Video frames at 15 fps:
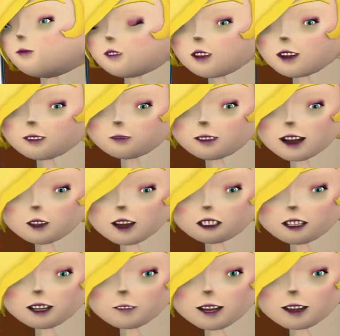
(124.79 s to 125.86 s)
Then click the
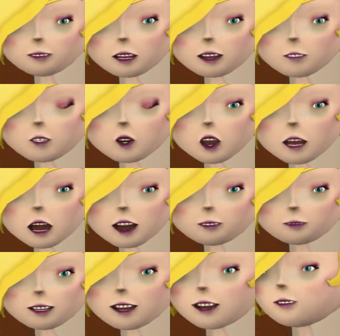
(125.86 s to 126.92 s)
Save button at the bottom of the
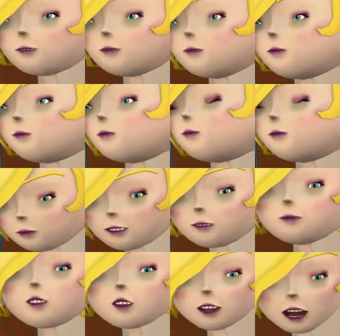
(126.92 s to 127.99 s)
page.
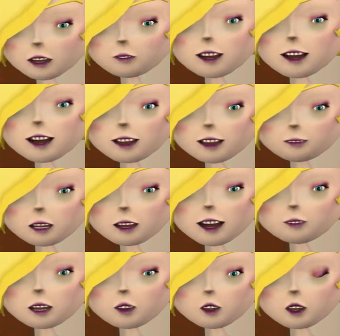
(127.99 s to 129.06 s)
Now you have a file that
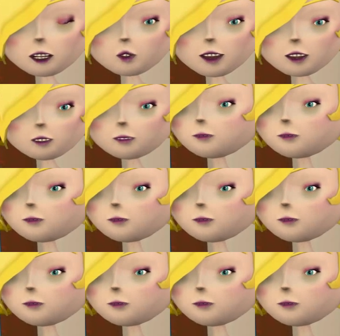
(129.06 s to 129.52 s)
you can work with.